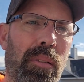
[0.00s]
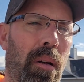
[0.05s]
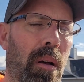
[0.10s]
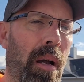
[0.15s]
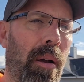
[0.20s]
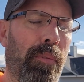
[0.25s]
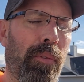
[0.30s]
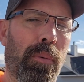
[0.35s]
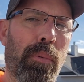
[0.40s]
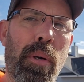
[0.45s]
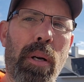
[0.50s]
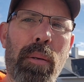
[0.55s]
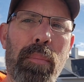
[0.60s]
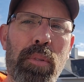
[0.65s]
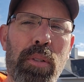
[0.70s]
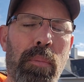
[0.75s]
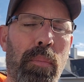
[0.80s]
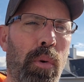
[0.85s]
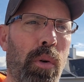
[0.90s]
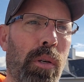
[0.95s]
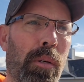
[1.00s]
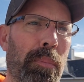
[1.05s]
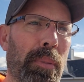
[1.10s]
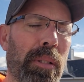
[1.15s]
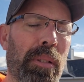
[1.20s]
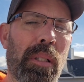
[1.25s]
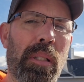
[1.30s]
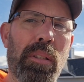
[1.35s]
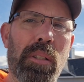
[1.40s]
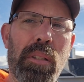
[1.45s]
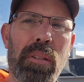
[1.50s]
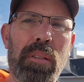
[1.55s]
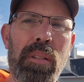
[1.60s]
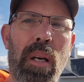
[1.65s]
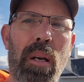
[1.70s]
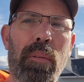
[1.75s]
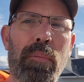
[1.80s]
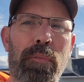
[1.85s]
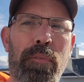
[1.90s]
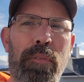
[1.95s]
I'll have to run them some more, but they just
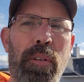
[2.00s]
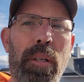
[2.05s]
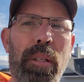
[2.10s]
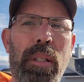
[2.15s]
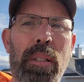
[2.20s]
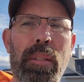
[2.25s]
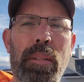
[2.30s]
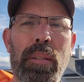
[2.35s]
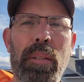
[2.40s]
sound funny.